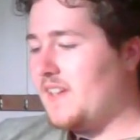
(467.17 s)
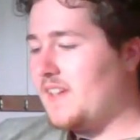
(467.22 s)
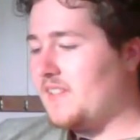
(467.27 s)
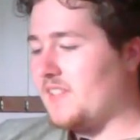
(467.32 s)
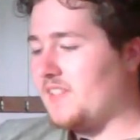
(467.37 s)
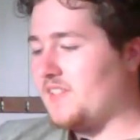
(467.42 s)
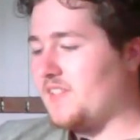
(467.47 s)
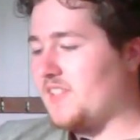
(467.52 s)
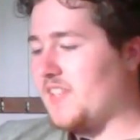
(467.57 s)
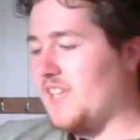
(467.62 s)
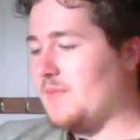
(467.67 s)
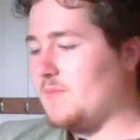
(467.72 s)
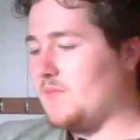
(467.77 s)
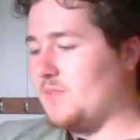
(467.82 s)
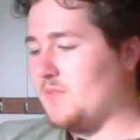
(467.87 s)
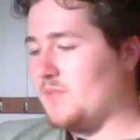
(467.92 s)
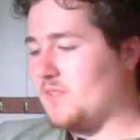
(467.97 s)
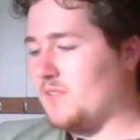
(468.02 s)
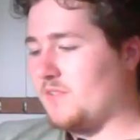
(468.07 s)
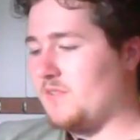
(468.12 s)
The same
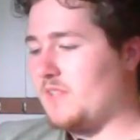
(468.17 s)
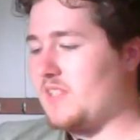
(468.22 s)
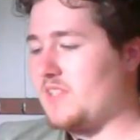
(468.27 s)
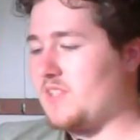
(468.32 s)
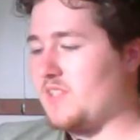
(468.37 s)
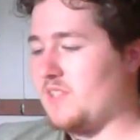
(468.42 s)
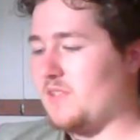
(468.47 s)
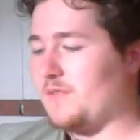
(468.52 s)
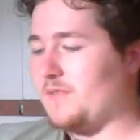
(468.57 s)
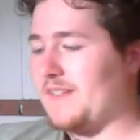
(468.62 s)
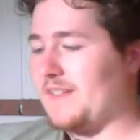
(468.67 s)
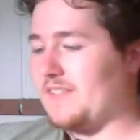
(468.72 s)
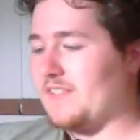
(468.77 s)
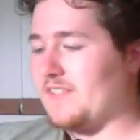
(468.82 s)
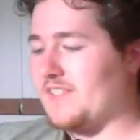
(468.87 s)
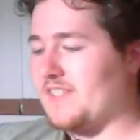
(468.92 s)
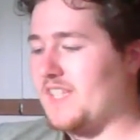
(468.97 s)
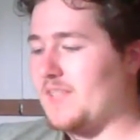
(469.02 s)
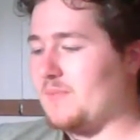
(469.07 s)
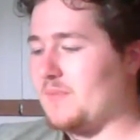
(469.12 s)
sort of creature that you found
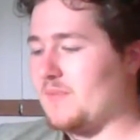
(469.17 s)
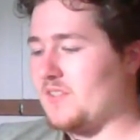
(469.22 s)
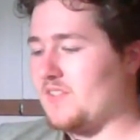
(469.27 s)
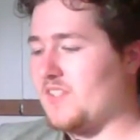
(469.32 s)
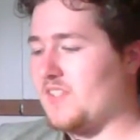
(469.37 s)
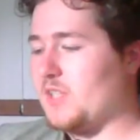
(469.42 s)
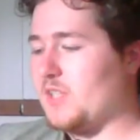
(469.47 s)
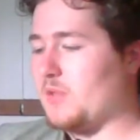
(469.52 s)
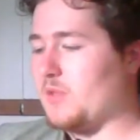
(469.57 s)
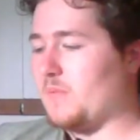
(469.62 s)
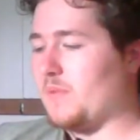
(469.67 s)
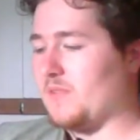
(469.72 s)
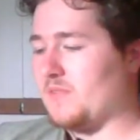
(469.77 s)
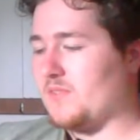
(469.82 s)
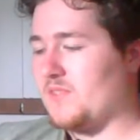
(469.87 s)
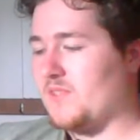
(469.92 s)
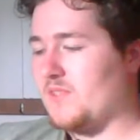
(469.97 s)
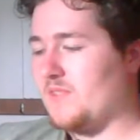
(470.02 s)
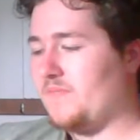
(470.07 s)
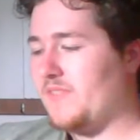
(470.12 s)
asleep at the sentry
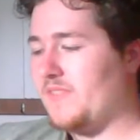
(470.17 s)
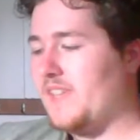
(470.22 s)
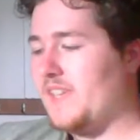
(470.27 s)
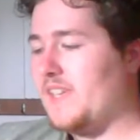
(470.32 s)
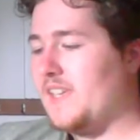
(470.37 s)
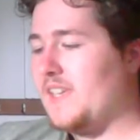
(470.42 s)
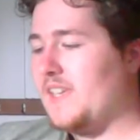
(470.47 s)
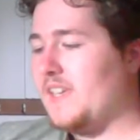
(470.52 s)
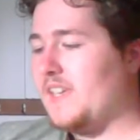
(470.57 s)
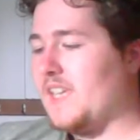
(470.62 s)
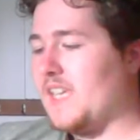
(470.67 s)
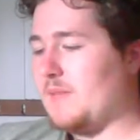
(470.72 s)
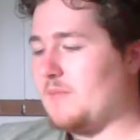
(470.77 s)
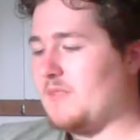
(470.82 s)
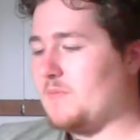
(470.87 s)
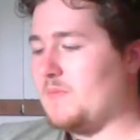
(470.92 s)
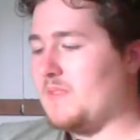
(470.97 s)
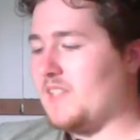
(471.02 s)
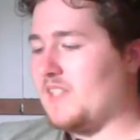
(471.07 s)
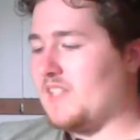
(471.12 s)
post. He
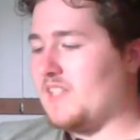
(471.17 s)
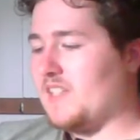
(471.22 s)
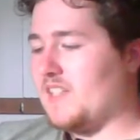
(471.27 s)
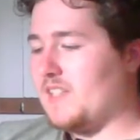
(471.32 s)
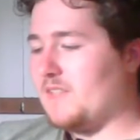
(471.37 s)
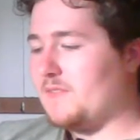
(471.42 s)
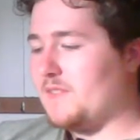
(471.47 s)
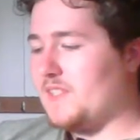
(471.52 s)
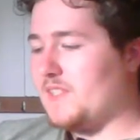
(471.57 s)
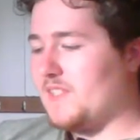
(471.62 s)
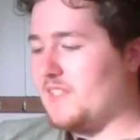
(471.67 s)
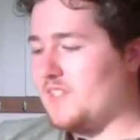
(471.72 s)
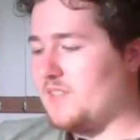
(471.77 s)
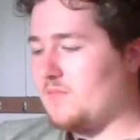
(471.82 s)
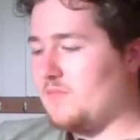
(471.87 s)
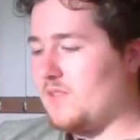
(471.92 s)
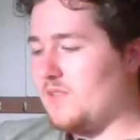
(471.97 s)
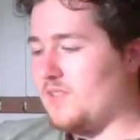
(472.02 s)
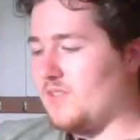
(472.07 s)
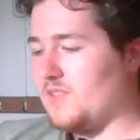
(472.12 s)
must be the guard for the night
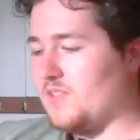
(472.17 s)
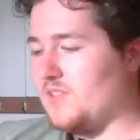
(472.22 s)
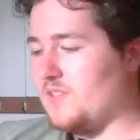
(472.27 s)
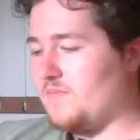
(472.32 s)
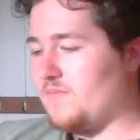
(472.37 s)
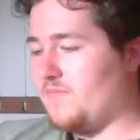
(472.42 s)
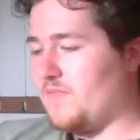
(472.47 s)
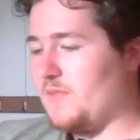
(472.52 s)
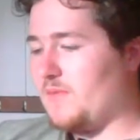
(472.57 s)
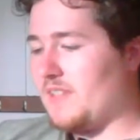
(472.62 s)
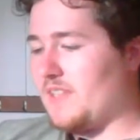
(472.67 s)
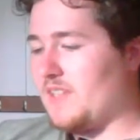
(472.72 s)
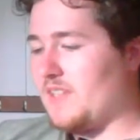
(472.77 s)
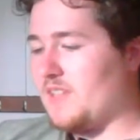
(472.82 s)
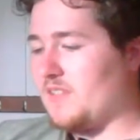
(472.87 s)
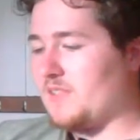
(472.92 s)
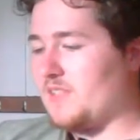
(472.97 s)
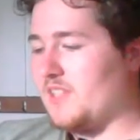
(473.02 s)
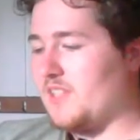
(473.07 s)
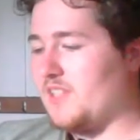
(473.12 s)
watch. You may
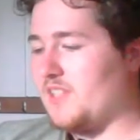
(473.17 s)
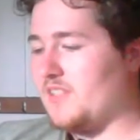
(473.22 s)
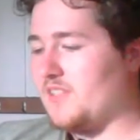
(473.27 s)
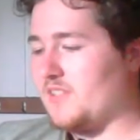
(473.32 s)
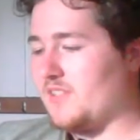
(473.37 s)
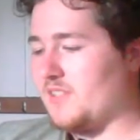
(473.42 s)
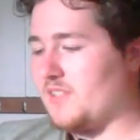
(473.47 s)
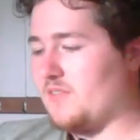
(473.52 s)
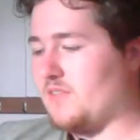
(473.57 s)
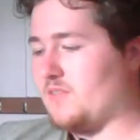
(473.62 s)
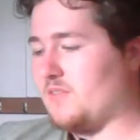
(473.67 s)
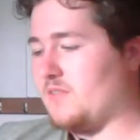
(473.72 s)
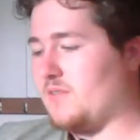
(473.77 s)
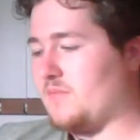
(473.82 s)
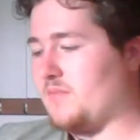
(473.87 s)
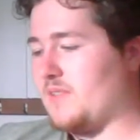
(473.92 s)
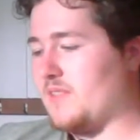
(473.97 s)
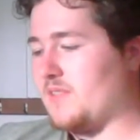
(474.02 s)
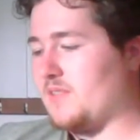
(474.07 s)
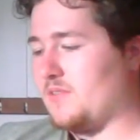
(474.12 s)
either return to the corridor
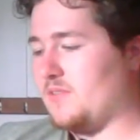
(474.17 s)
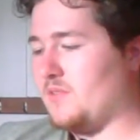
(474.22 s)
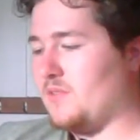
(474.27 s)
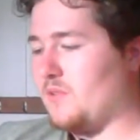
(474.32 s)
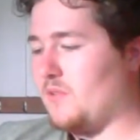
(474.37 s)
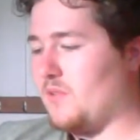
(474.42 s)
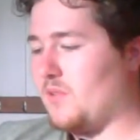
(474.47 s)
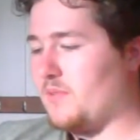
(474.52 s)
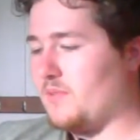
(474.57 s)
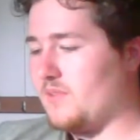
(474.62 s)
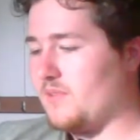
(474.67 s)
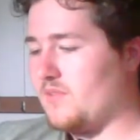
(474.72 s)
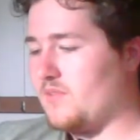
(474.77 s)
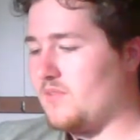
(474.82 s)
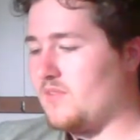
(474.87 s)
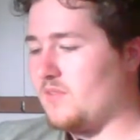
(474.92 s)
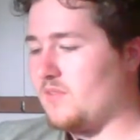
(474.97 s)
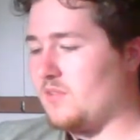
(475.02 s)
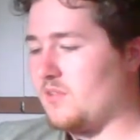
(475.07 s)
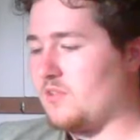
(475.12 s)
and press on
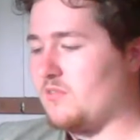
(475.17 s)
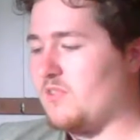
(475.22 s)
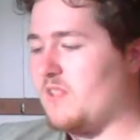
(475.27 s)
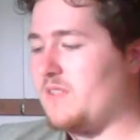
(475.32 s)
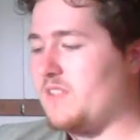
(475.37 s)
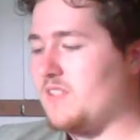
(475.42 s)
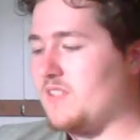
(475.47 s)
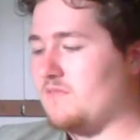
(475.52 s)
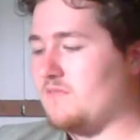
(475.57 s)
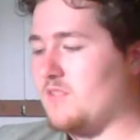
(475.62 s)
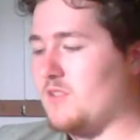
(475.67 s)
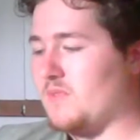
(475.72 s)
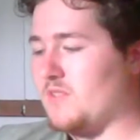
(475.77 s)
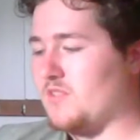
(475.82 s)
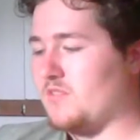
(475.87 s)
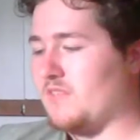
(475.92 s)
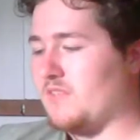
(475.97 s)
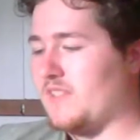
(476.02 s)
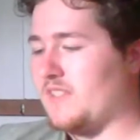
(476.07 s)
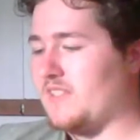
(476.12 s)
northwards, or creep into the room
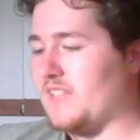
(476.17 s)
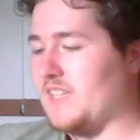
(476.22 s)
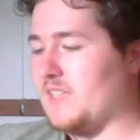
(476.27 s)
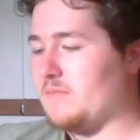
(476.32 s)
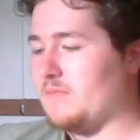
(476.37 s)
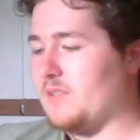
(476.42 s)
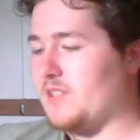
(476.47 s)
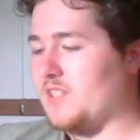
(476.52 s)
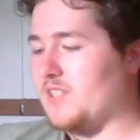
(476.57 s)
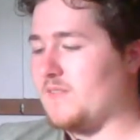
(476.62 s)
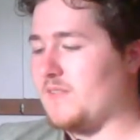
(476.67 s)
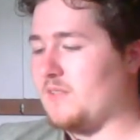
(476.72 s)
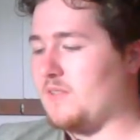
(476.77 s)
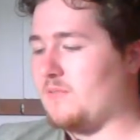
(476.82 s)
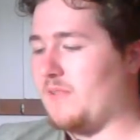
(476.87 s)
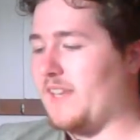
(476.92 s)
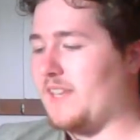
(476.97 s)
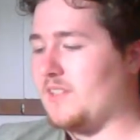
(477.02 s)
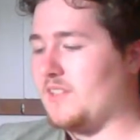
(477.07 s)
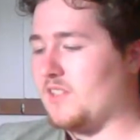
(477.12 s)
and try to take the box without
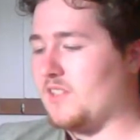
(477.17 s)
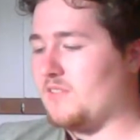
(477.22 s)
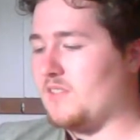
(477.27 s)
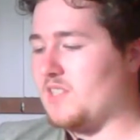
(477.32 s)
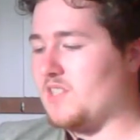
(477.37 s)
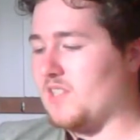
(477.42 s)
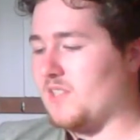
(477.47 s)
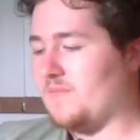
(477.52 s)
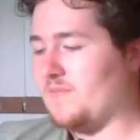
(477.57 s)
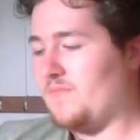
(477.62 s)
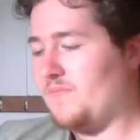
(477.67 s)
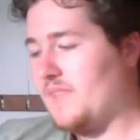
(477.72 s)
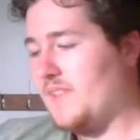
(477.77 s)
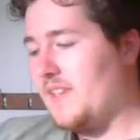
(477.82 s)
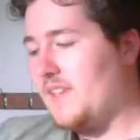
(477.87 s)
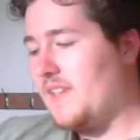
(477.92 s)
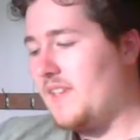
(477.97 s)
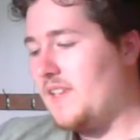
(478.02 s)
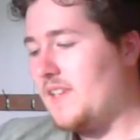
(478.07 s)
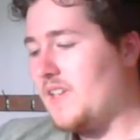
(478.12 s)
waking the creature.
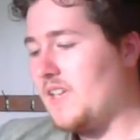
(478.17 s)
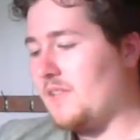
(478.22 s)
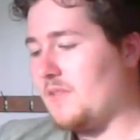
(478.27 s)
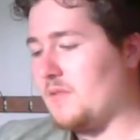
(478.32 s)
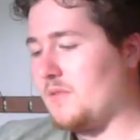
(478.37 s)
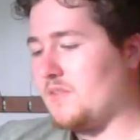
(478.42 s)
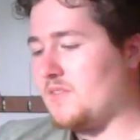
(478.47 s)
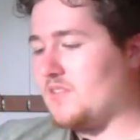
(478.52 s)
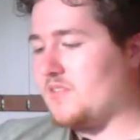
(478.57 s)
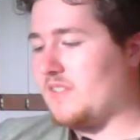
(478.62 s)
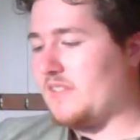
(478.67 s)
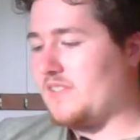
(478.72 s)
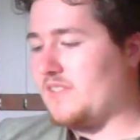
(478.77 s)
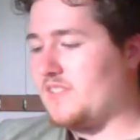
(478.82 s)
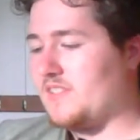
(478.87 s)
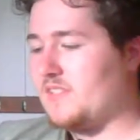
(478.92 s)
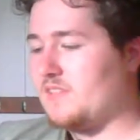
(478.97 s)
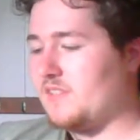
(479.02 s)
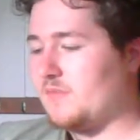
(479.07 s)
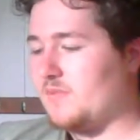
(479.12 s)
If you want to try to
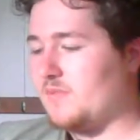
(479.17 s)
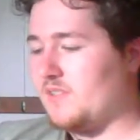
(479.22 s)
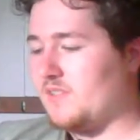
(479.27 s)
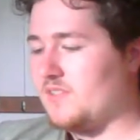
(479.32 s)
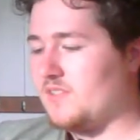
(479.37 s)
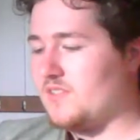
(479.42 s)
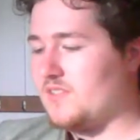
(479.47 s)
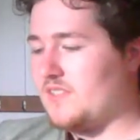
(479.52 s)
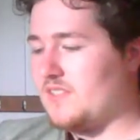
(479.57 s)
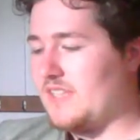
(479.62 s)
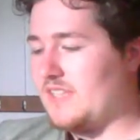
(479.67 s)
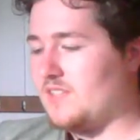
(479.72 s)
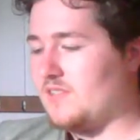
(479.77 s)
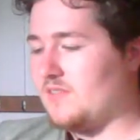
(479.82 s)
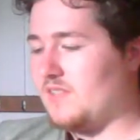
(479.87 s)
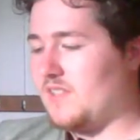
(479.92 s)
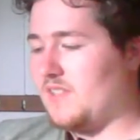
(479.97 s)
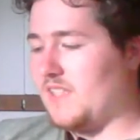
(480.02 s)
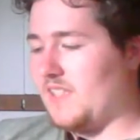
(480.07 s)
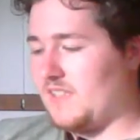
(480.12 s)
steal the box, test
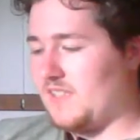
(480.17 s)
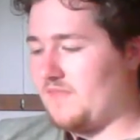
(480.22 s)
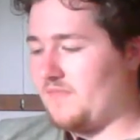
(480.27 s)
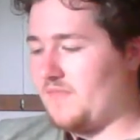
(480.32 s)
your luck.